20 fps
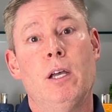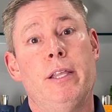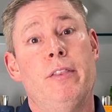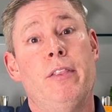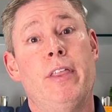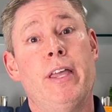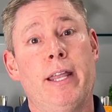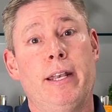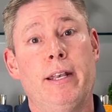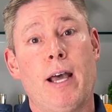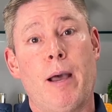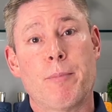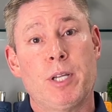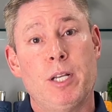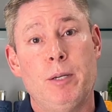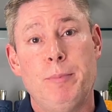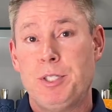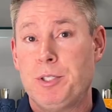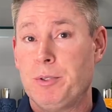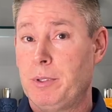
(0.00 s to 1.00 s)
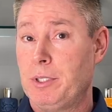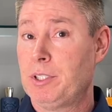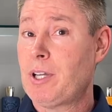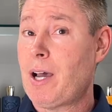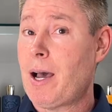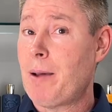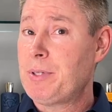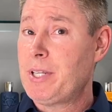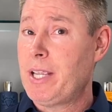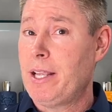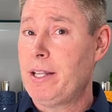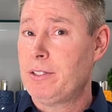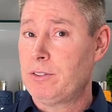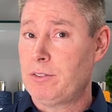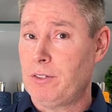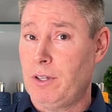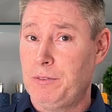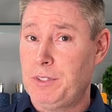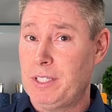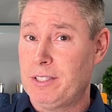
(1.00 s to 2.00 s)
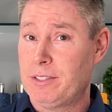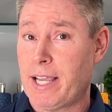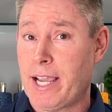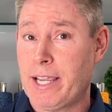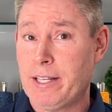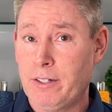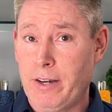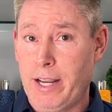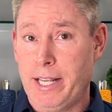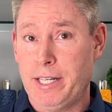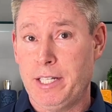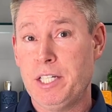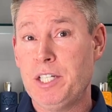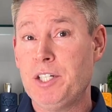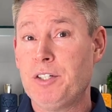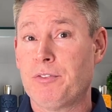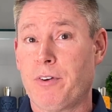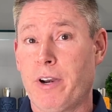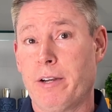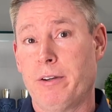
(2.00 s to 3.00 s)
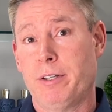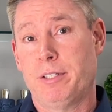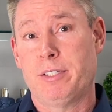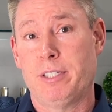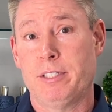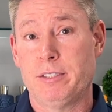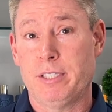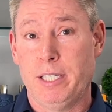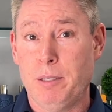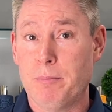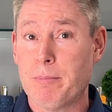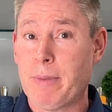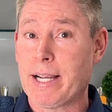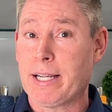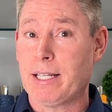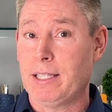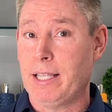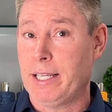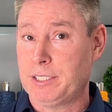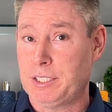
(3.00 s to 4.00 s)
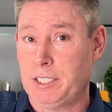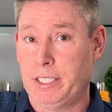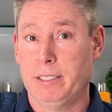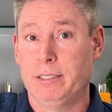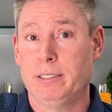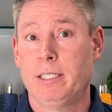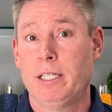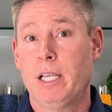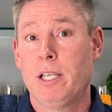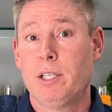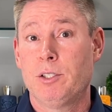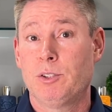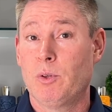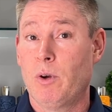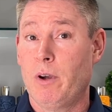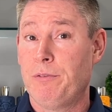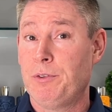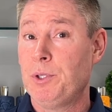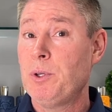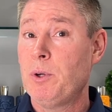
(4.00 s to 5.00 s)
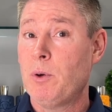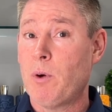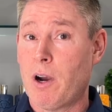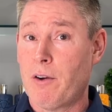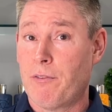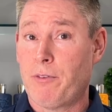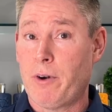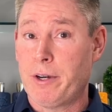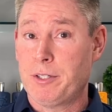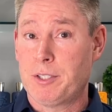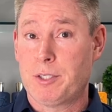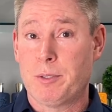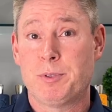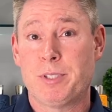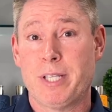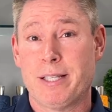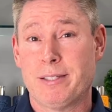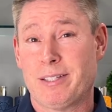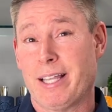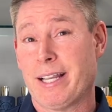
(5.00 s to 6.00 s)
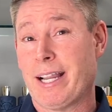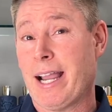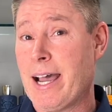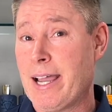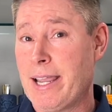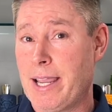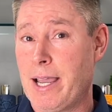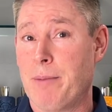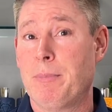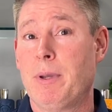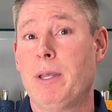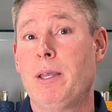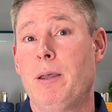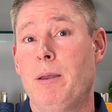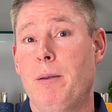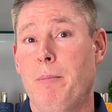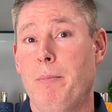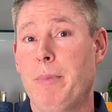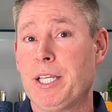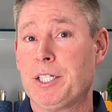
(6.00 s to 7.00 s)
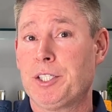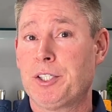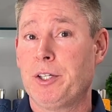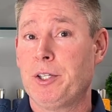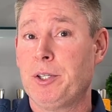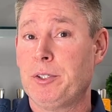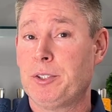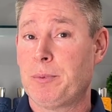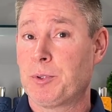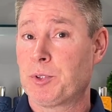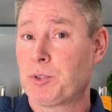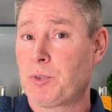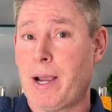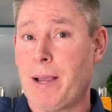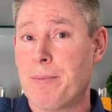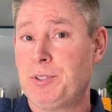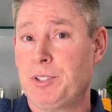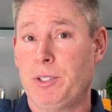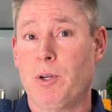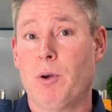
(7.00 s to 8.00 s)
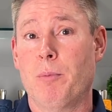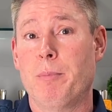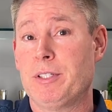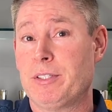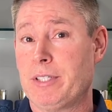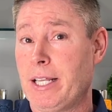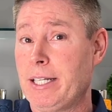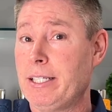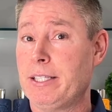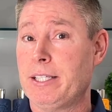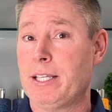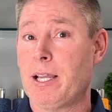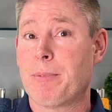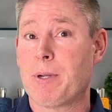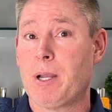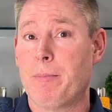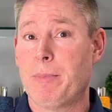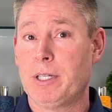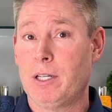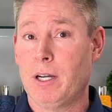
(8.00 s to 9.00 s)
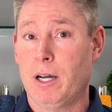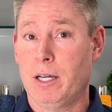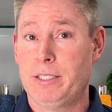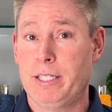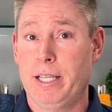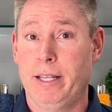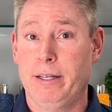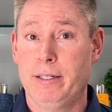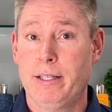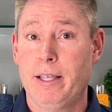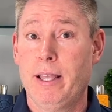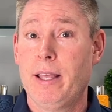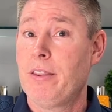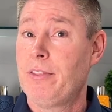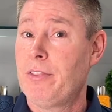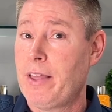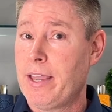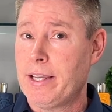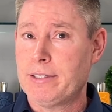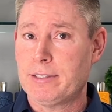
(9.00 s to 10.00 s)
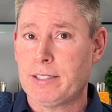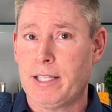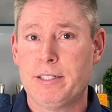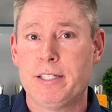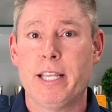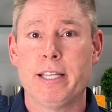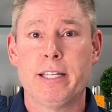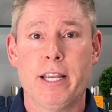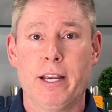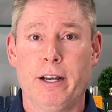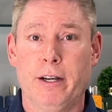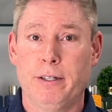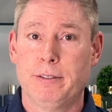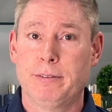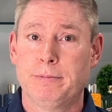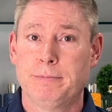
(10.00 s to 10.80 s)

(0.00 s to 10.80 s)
Then I'm going to be doing top 10s of designer and niche fragrances in my collection. So if you are fragrance obsessed like I am, make sure you subscribe so you don't miss any of the upcoming content. Thanks and take care.